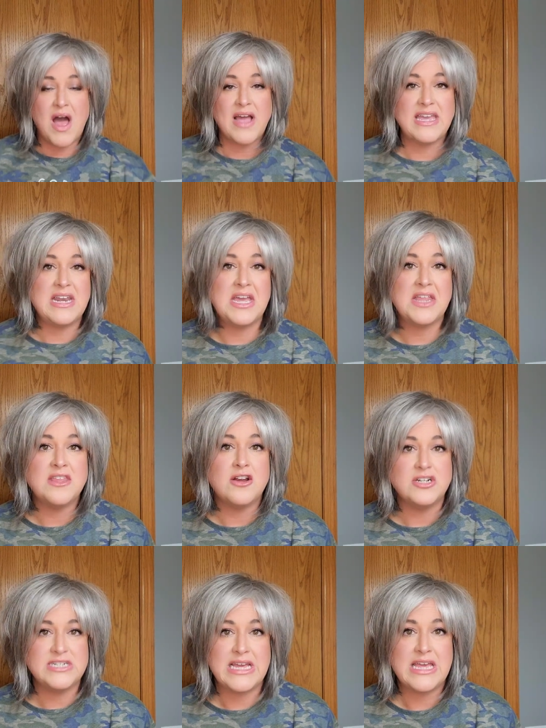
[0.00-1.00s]
uh, getting in
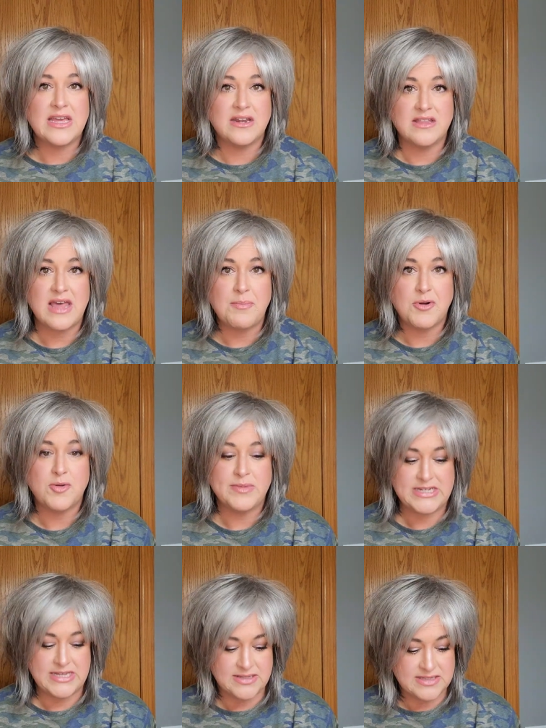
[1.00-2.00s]
there and digging into that
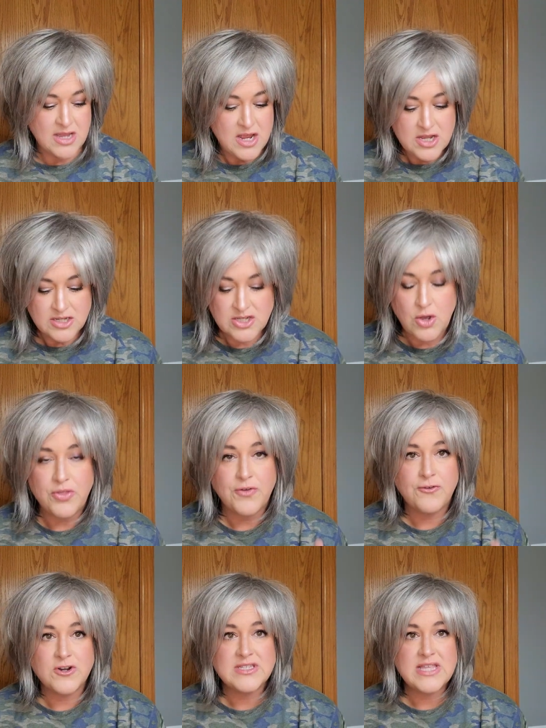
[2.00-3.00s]
permatease. So
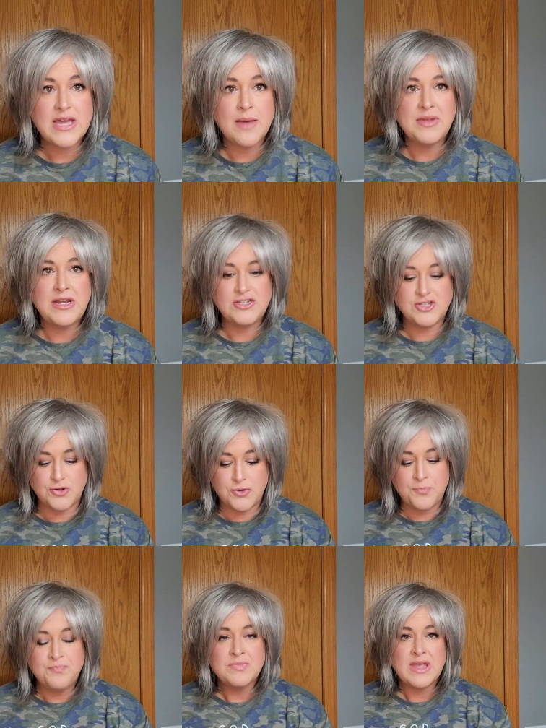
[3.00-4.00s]
the first thing I'm going to
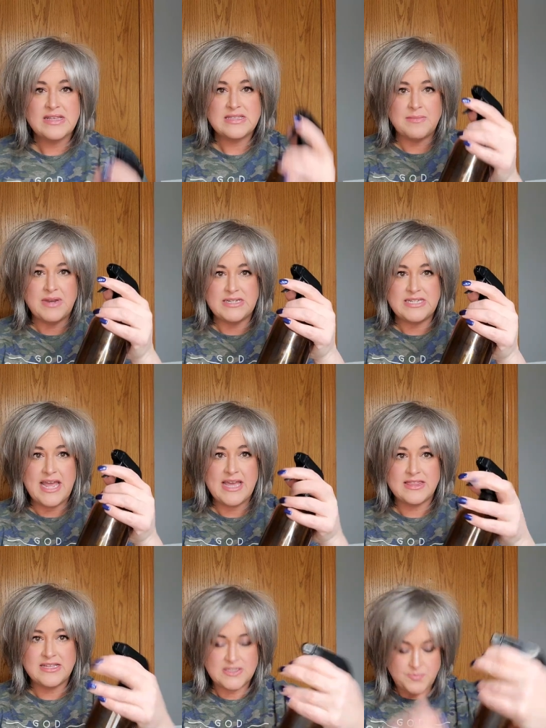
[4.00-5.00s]
do is I'm going to
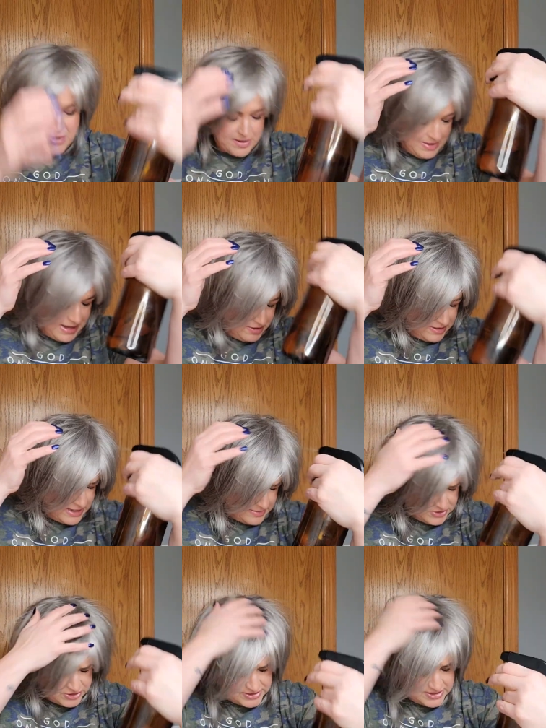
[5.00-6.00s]
take this spray bottle and I'm